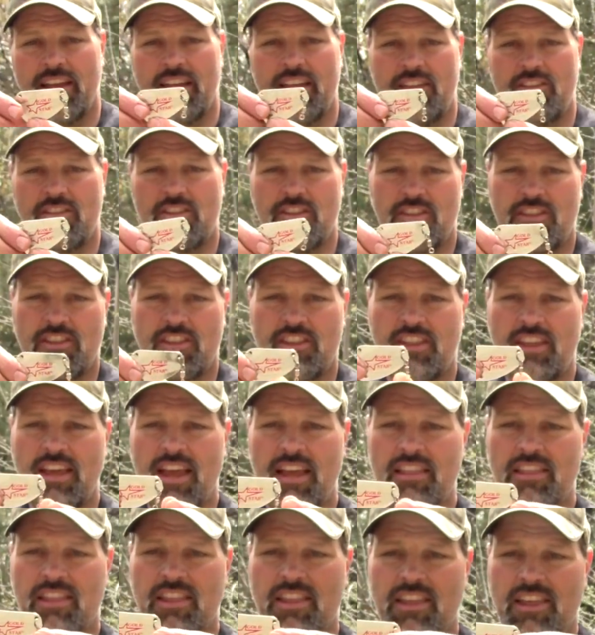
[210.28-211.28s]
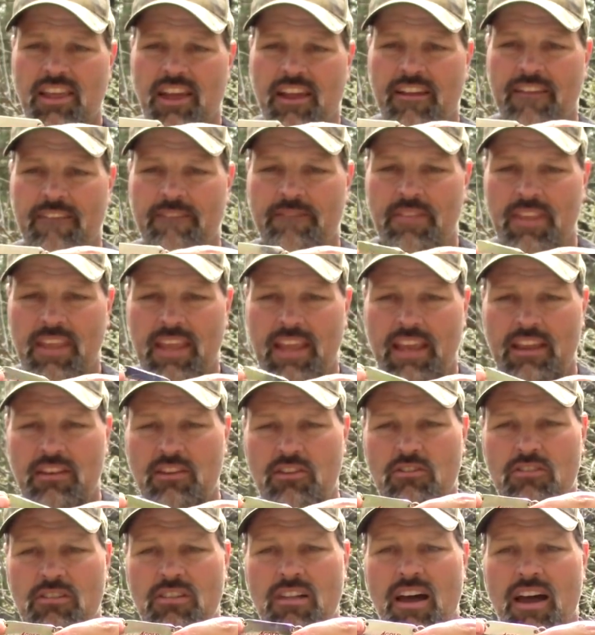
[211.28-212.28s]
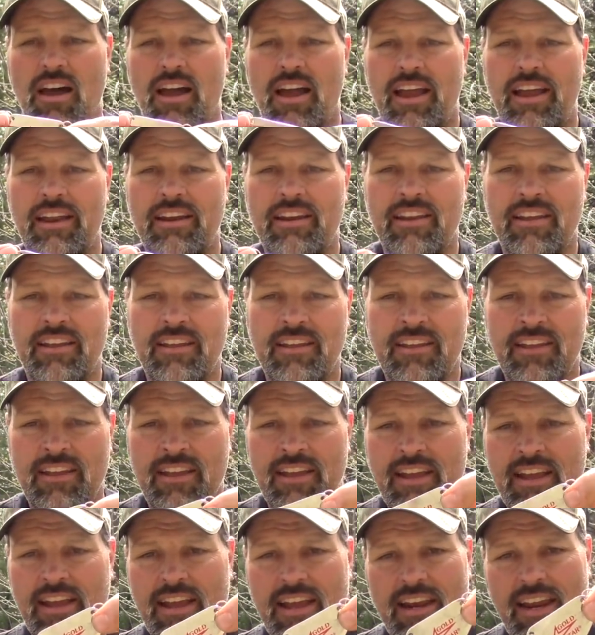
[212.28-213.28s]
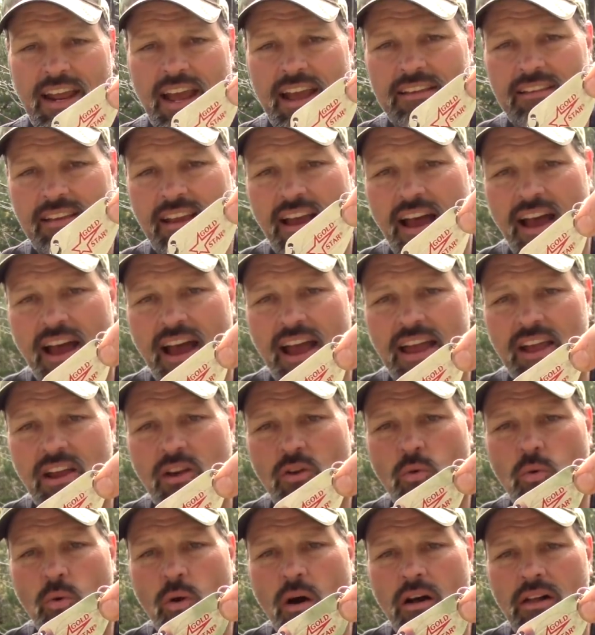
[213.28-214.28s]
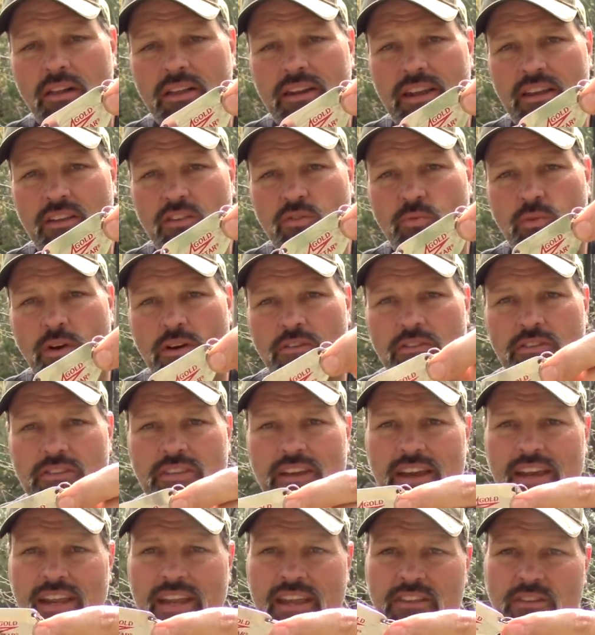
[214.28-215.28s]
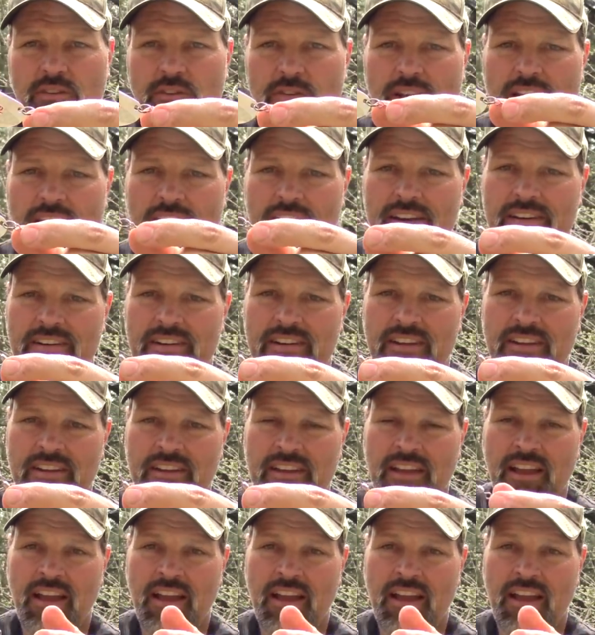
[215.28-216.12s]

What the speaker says: It just sits in your line. It has high quality swivels at either end.